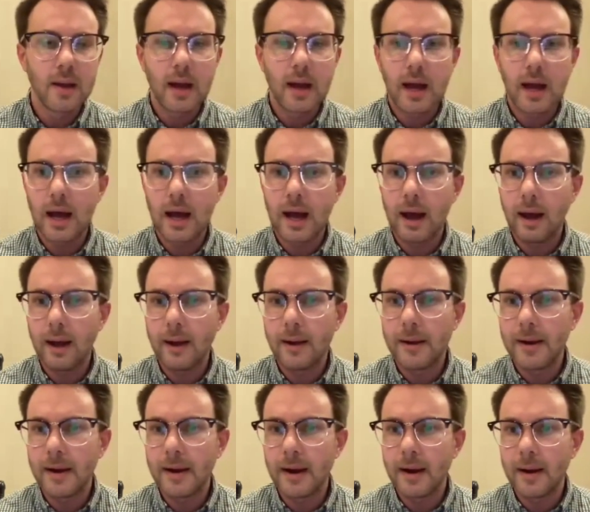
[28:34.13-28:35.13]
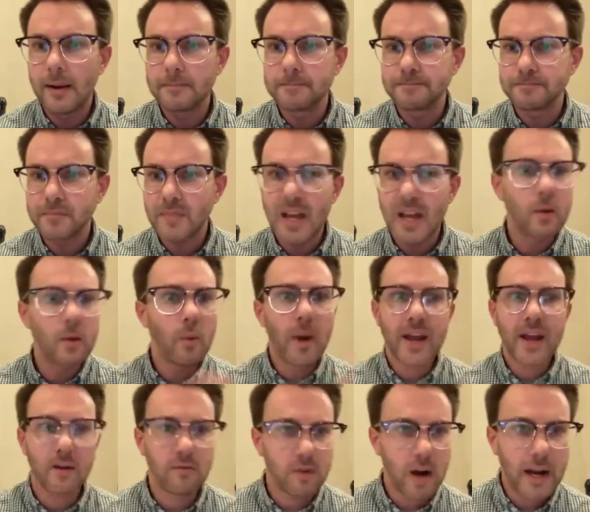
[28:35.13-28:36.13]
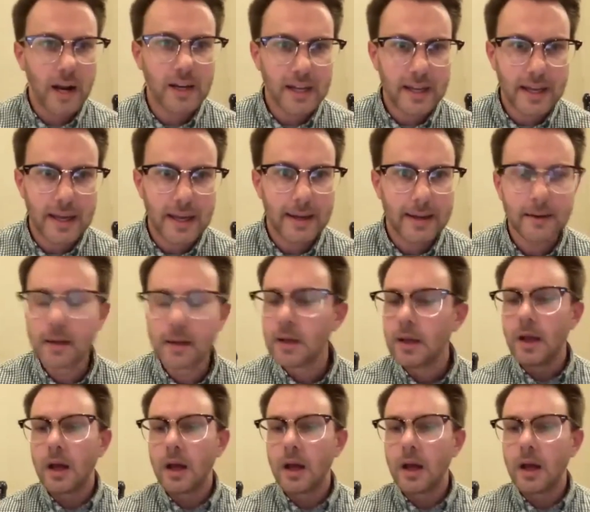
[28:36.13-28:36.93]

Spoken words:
in the wake of Rodney King.